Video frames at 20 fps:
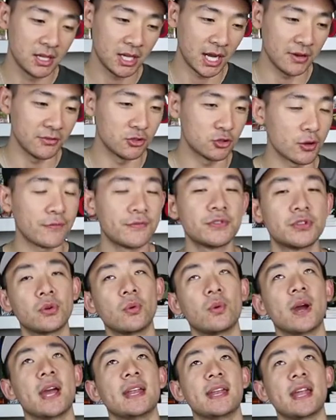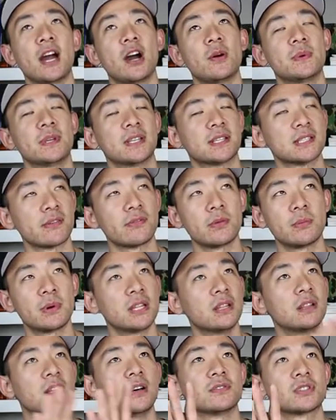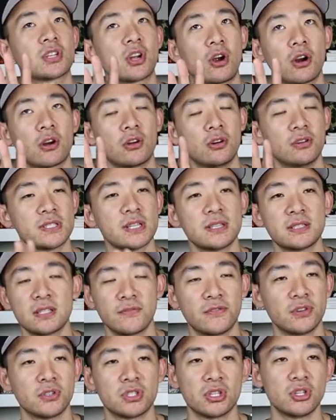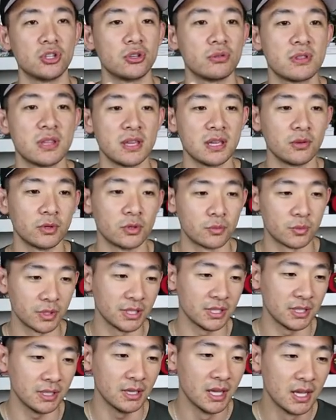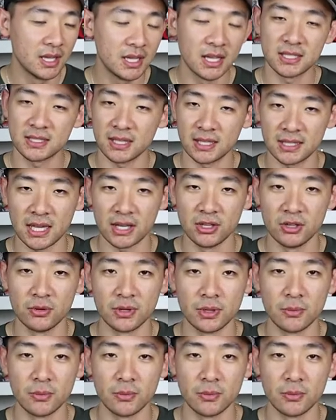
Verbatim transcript: I've drifted away now because everybody loves cargos as if it's a new thing when really it's not that new